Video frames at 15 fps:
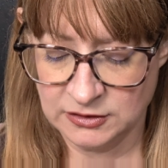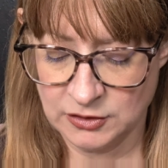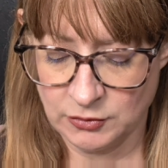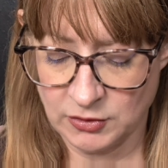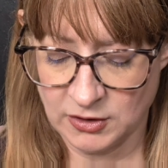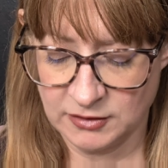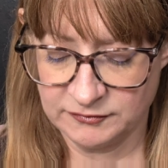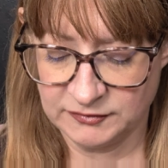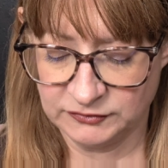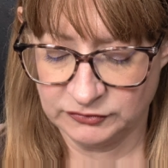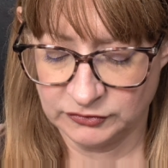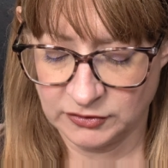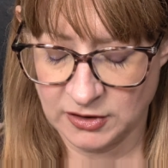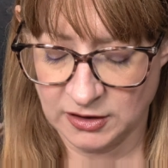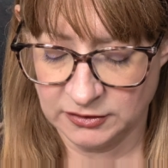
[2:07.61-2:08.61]
no
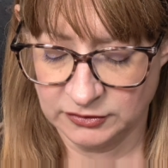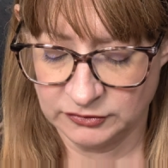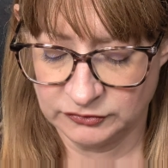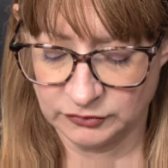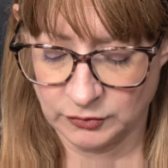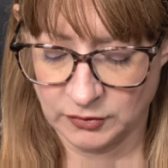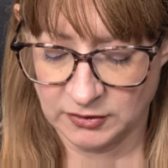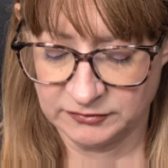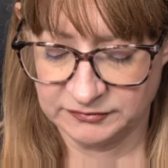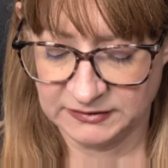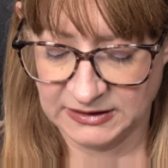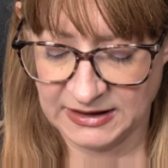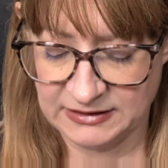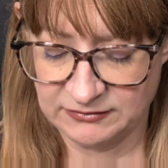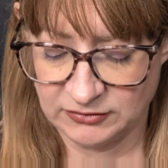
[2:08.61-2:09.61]
artificial colors or
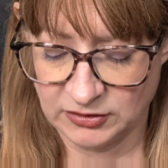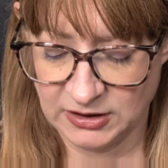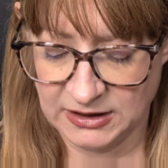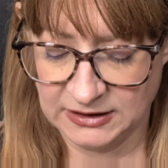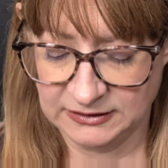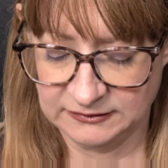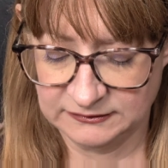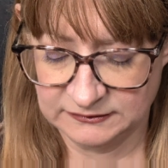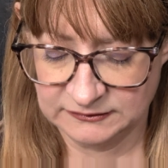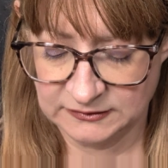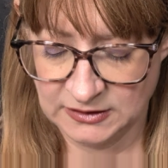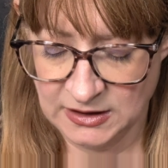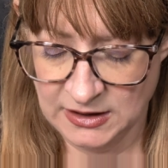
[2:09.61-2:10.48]
flavorings.